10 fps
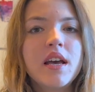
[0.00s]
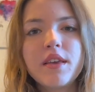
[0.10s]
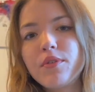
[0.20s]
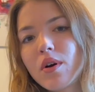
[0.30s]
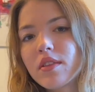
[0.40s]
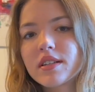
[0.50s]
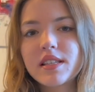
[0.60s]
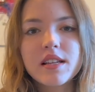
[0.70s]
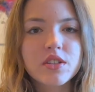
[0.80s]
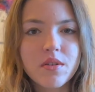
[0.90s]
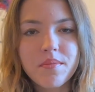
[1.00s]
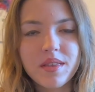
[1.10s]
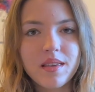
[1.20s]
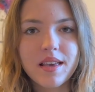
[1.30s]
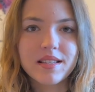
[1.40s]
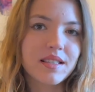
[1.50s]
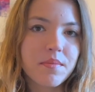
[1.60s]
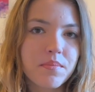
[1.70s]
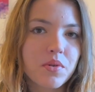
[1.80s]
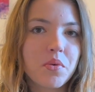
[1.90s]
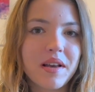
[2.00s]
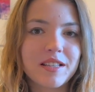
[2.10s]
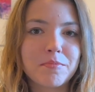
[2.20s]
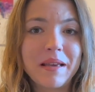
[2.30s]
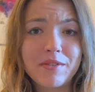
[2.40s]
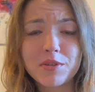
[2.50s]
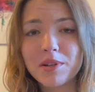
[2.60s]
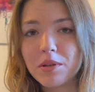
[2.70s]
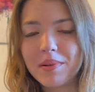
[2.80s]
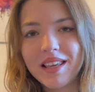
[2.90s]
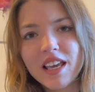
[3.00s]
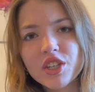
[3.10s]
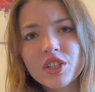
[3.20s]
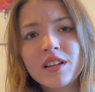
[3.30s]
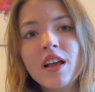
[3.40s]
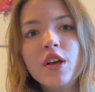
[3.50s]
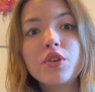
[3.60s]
If you understand something as simple as matrix multiplication,